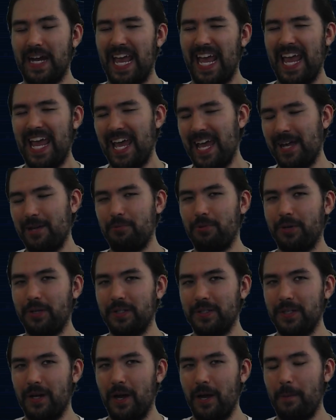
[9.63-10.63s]
and we're going
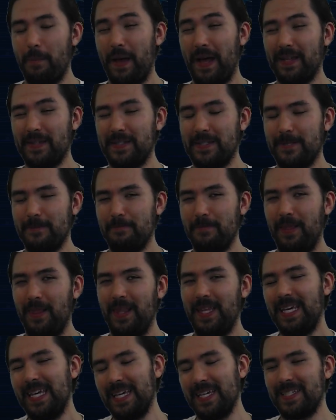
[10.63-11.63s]
to talk about some
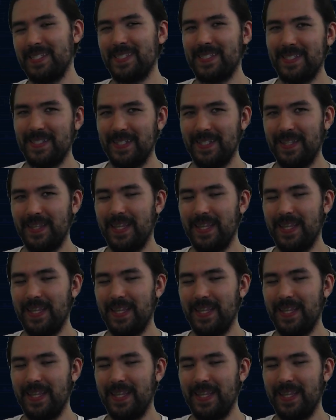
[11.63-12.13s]
leaks